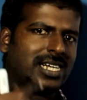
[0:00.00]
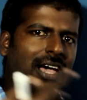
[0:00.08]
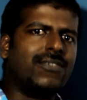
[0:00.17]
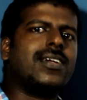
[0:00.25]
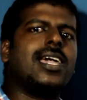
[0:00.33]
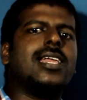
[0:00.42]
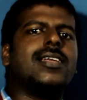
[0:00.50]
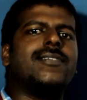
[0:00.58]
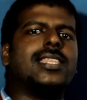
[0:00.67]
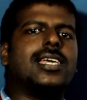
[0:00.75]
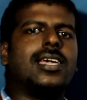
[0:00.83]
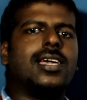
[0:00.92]
traffic and
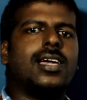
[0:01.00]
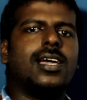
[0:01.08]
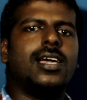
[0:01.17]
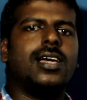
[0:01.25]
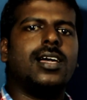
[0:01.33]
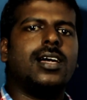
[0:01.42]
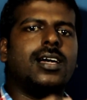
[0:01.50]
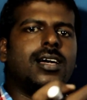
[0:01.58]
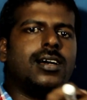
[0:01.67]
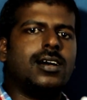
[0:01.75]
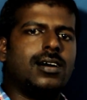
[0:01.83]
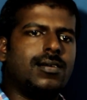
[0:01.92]
everything,
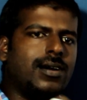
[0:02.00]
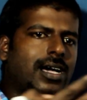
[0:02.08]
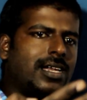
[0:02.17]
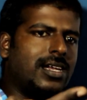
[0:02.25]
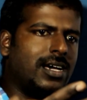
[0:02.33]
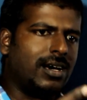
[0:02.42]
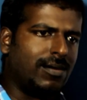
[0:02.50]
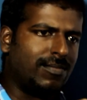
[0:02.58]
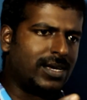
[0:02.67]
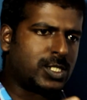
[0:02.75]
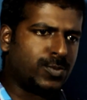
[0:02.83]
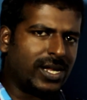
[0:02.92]
and
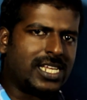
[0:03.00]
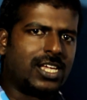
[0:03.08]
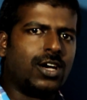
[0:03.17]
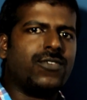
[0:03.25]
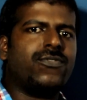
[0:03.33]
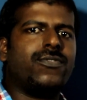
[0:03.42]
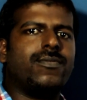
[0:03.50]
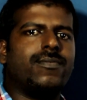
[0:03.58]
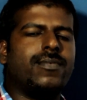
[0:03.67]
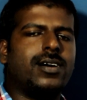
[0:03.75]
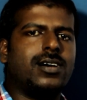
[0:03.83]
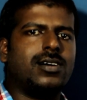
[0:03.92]
splitting of
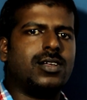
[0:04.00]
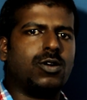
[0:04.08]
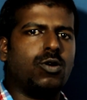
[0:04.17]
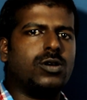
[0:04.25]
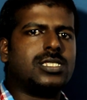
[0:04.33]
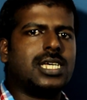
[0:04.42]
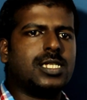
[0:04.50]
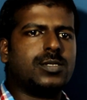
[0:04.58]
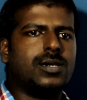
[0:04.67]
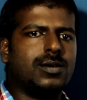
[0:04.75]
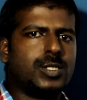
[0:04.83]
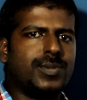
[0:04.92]
roles and
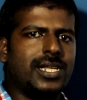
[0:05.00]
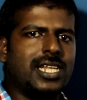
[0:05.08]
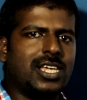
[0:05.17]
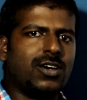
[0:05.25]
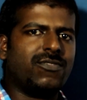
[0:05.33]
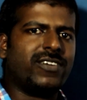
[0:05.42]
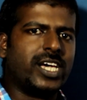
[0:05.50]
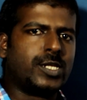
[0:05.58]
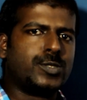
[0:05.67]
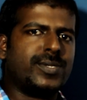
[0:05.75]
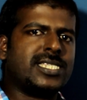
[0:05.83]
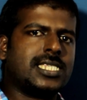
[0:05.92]
splitting of
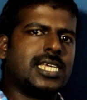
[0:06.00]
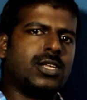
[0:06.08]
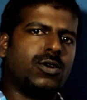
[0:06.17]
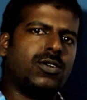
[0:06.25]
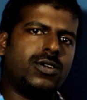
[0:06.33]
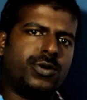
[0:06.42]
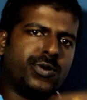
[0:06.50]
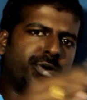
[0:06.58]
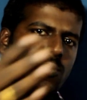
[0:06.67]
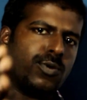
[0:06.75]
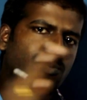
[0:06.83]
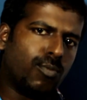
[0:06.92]
airspaces and all
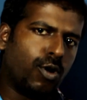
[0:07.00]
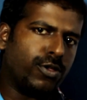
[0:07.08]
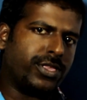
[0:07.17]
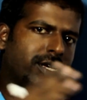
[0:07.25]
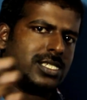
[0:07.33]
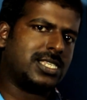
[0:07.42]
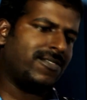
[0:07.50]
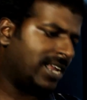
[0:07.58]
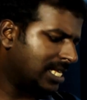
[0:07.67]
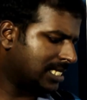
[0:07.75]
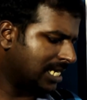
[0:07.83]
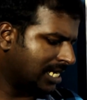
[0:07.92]
to both civil
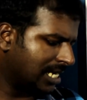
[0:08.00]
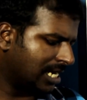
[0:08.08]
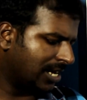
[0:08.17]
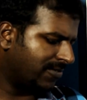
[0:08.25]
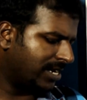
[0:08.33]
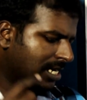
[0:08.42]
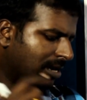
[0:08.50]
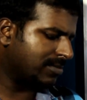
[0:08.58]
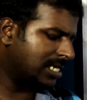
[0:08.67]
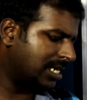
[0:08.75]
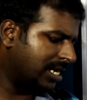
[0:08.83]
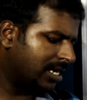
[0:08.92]
and state aircraft. It
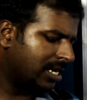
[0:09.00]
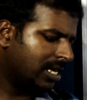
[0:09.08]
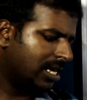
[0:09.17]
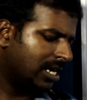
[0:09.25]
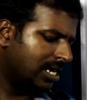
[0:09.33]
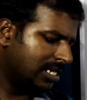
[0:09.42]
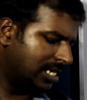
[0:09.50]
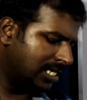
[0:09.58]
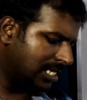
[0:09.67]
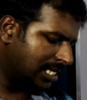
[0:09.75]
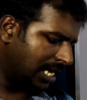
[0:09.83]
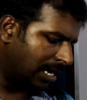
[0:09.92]
comes under
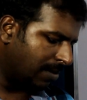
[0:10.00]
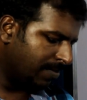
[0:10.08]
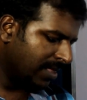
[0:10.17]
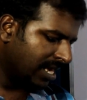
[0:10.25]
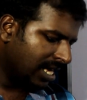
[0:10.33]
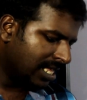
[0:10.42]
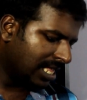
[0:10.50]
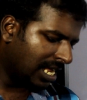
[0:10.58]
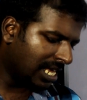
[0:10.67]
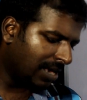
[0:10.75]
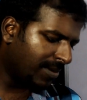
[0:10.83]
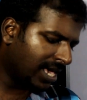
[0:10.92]
DGCA.
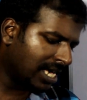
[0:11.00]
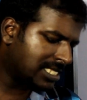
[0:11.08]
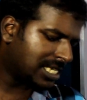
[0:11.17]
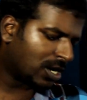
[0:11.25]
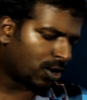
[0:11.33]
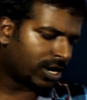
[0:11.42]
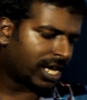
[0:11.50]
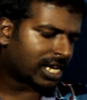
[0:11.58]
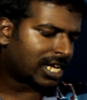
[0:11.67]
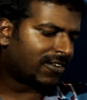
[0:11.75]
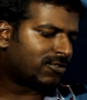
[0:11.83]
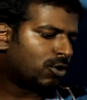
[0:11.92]
Then keeping a check on
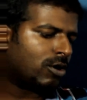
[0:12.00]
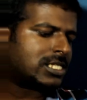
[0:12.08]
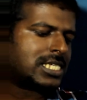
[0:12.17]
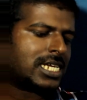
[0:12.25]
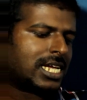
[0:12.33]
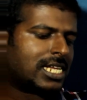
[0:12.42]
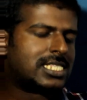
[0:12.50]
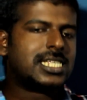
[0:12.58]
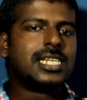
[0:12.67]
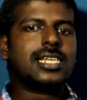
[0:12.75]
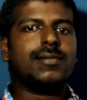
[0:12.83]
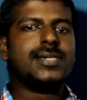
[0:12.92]
aircraft noise and
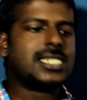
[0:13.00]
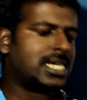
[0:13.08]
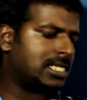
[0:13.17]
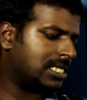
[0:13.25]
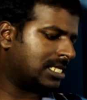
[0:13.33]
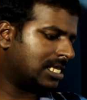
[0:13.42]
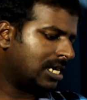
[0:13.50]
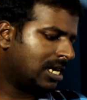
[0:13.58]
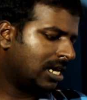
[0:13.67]
engine emissions.